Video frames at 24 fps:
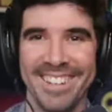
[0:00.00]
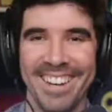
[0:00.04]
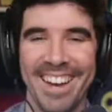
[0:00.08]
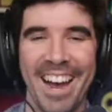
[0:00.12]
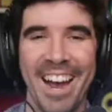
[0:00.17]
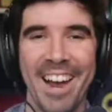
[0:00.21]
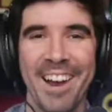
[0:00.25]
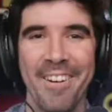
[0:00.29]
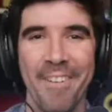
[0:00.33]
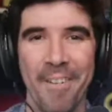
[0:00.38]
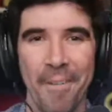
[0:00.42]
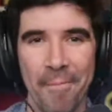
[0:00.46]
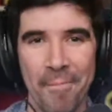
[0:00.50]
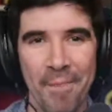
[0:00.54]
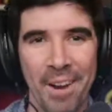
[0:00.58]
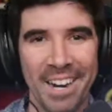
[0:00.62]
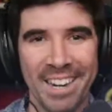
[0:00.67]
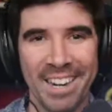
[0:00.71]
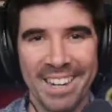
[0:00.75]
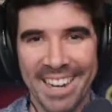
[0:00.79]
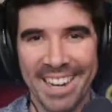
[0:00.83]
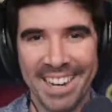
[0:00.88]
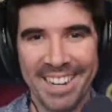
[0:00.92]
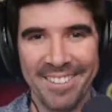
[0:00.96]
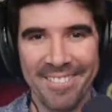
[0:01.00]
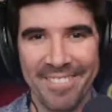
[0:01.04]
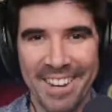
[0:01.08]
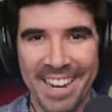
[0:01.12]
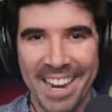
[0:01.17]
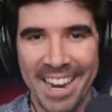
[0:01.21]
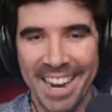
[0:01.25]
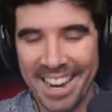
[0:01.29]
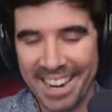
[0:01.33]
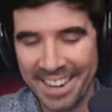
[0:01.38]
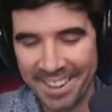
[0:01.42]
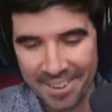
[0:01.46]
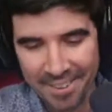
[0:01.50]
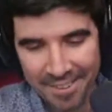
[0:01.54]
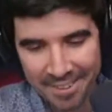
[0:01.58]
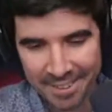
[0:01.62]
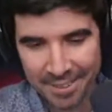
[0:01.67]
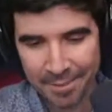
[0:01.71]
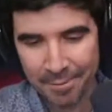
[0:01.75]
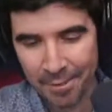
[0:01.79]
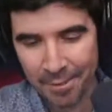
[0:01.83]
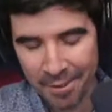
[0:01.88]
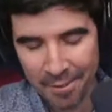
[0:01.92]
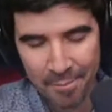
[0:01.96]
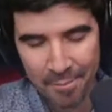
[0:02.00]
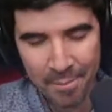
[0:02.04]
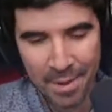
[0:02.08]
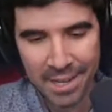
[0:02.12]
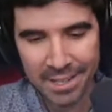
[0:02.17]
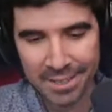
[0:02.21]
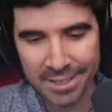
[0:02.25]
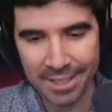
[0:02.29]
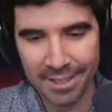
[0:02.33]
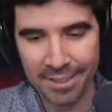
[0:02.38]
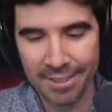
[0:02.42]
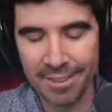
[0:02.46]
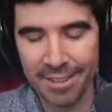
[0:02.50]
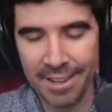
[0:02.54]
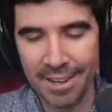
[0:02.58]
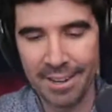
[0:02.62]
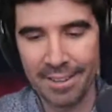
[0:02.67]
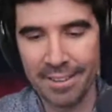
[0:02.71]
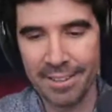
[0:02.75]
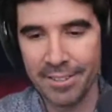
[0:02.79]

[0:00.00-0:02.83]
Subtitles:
Iron Man kind of AI. No, it's a very basic thing.